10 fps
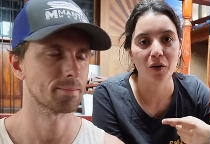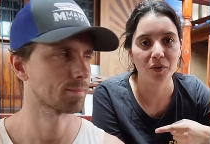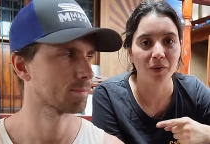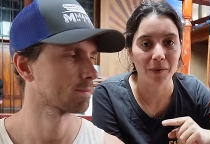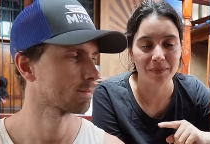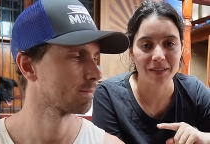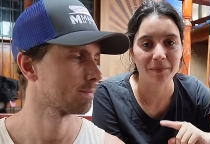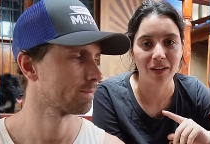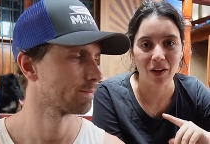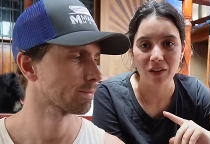Speaker 1: overwhelms him
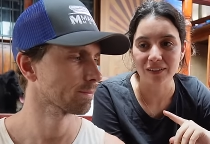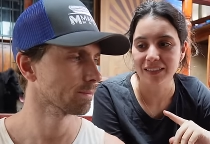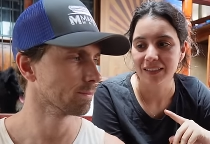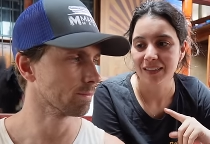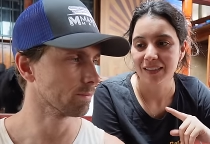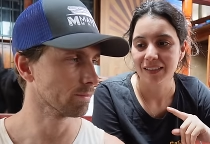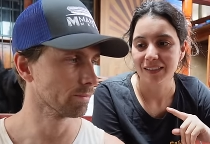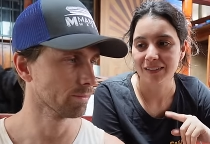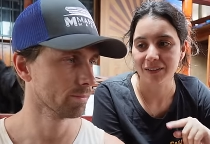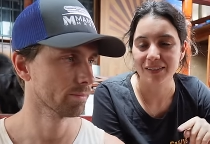a lot.
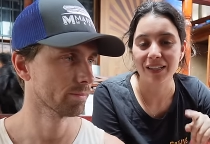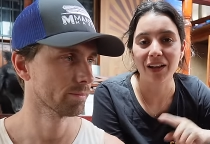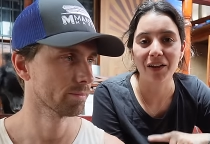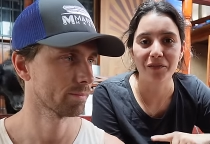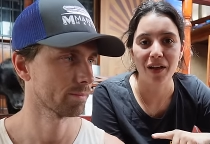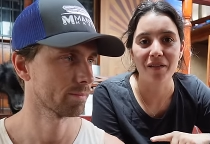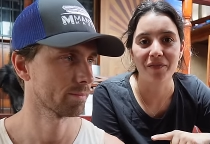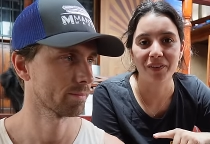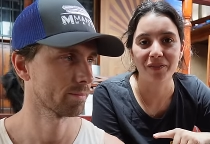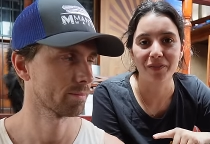So it's a lot of effort